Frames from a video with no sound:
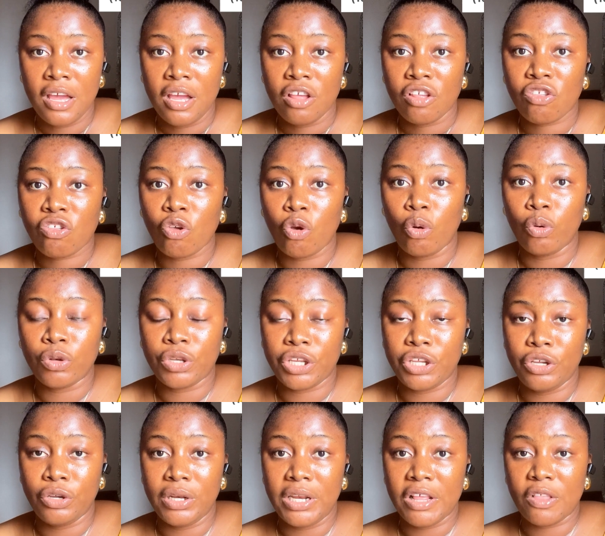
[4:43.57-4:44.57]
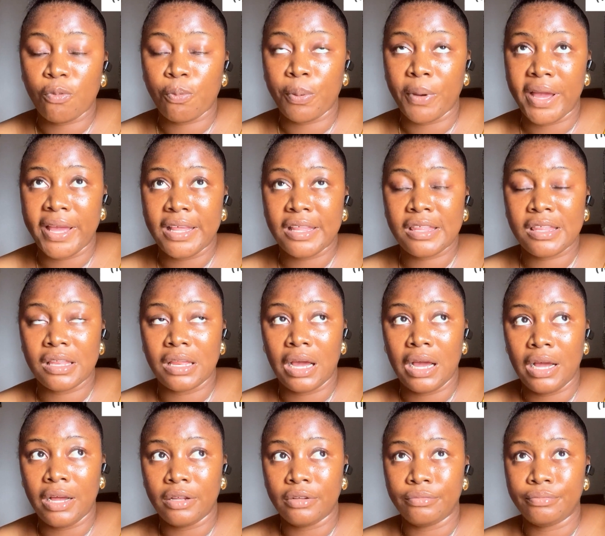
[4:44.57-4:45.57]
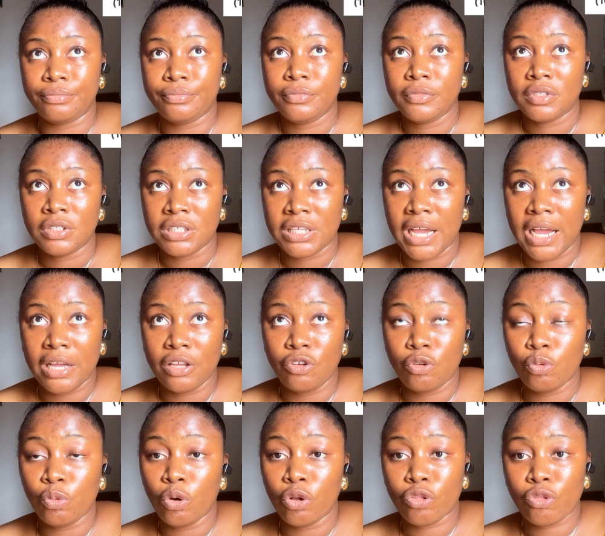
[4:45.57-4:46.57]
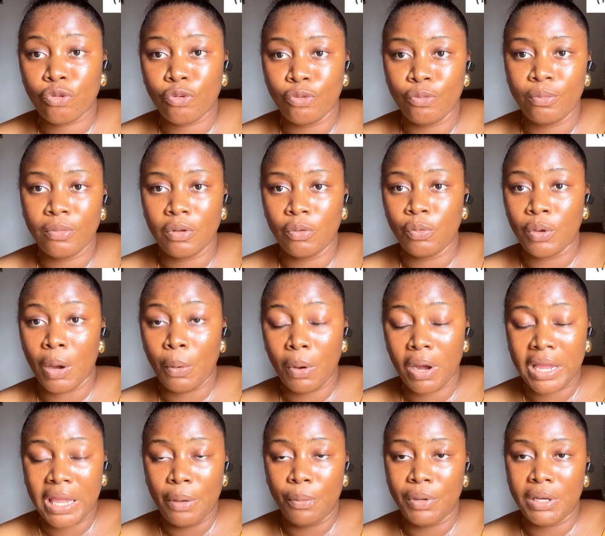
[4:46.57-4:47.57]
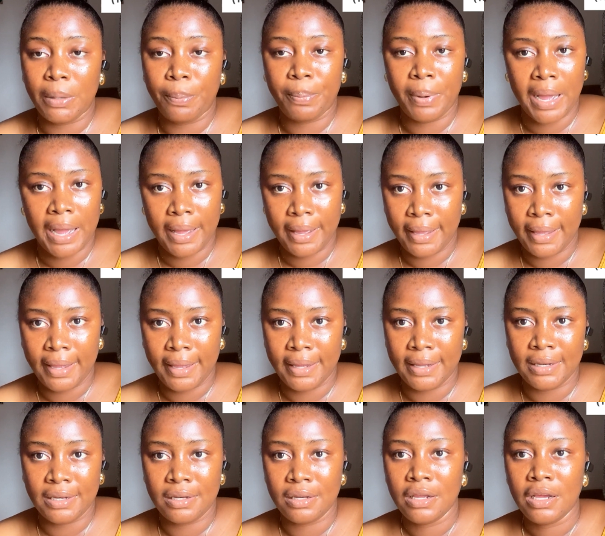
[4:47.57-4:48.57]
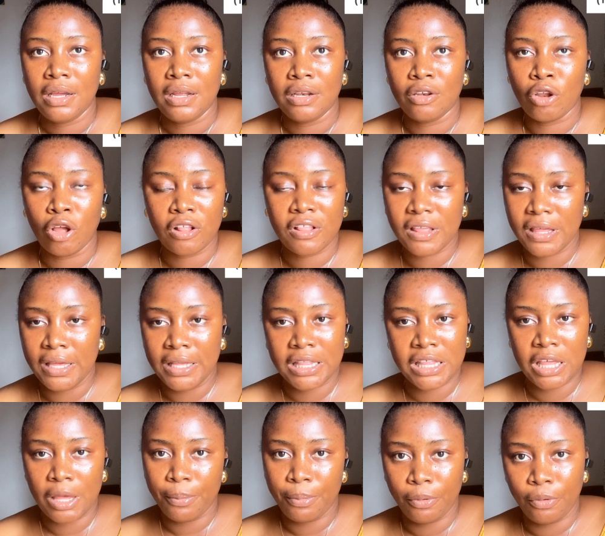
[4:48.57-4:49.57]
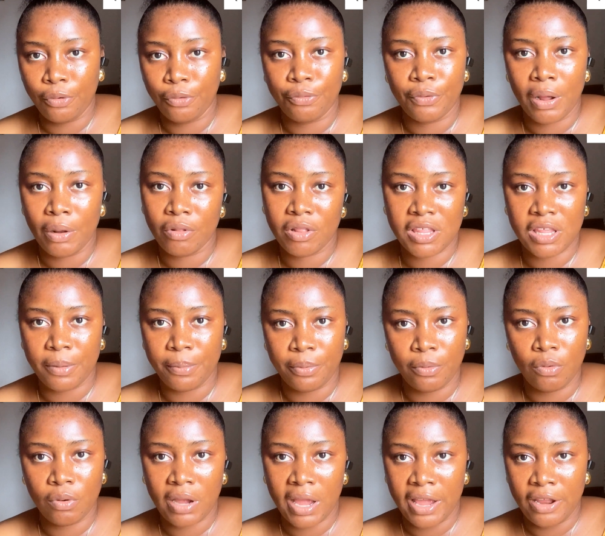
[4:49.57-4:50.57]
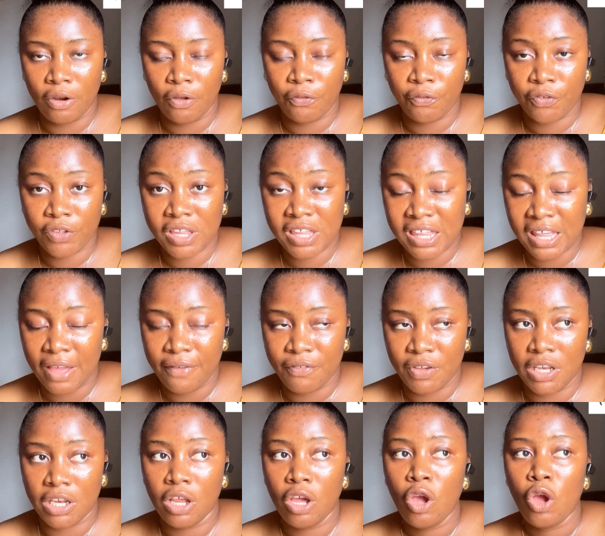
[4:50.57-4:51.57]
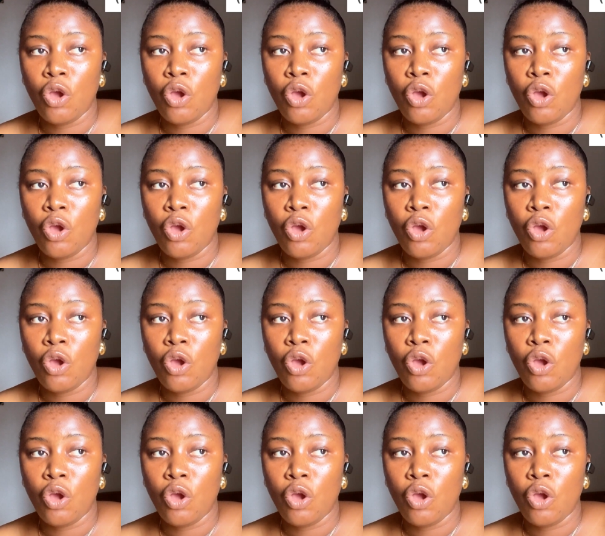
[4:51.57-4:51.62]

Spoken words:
So the unit price, yeah, you want to, we are working with the per head, not a table, round table kind of 7.